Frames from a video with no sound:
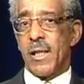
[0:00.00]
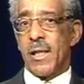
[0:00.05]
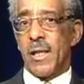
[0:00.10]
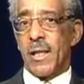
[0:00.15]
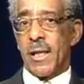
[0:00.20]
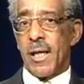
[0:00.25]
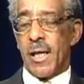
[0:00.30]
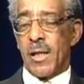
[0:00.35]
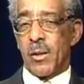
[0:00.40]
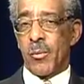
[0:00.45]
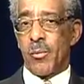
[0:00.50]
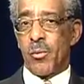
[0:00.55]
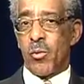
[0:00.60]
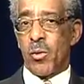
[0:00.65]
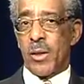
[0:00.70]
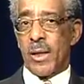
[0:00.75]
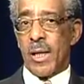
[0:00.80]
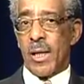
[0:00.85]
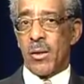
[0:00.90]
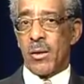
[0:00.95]
kind of
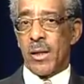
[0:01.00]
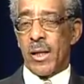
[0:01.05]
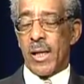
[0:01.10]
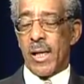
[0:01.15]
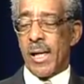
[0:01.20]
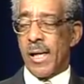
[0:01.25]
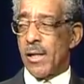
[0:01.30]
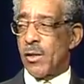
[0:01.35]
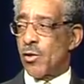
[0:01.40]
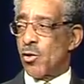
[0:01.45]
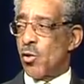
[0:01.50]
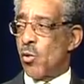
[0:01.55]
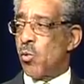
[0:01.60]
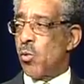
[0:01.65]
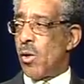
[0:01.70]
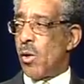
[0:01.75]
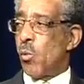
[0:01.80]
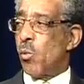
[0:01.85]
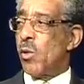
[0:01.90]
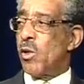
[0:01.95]
point out as to
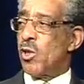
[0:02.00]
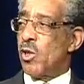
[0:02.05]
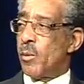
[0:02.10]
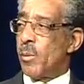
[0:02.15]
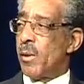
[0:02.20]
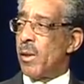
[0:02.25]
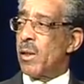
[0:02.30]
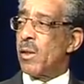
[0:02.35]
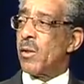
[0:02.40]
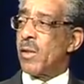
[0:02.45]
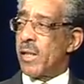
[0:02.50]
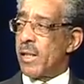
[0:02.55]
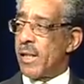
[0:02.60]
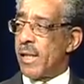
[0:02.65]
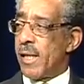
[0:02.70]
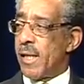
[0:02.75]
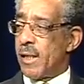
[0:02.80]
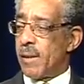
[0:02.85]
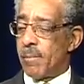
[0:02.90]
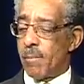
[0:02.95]
what we should be looking at